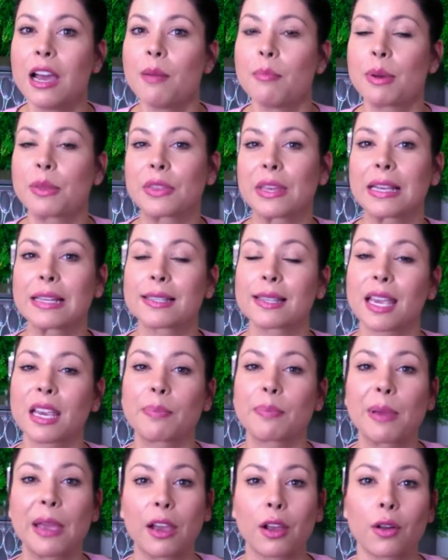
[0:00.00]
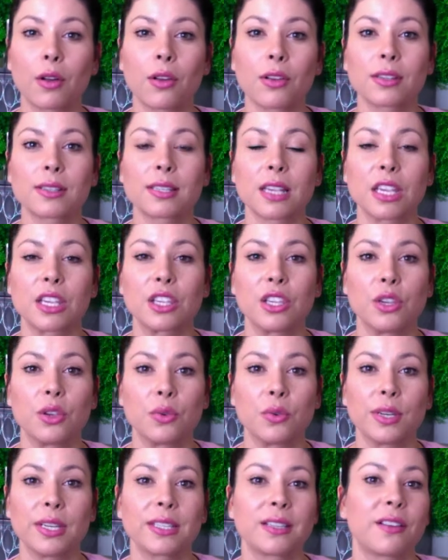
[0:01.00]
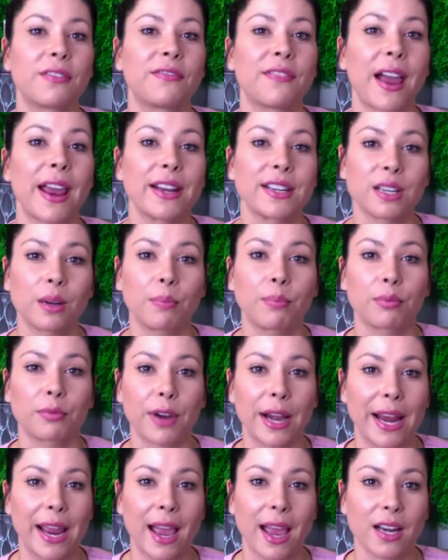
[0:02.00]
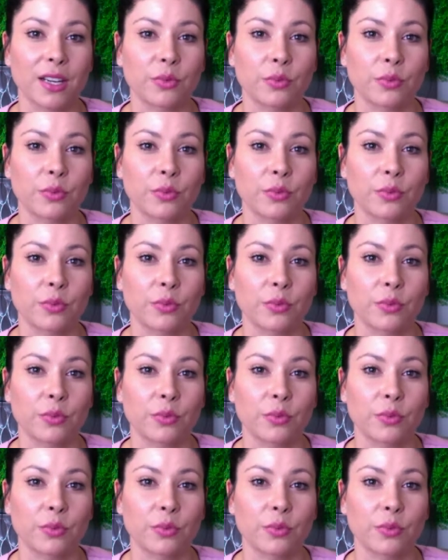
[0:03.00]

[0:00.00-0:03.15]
but things like pickles, you need to find a brand,